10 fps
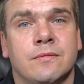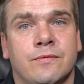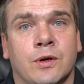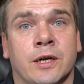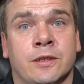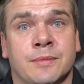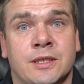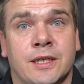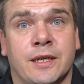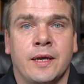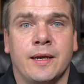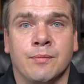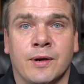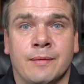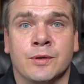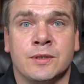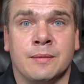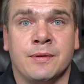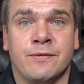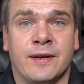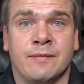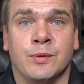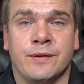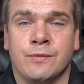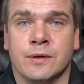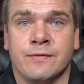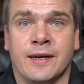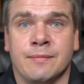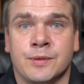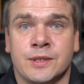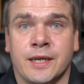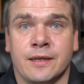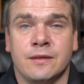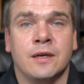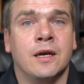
for argument's sake, and prime goes up to five point four five percent,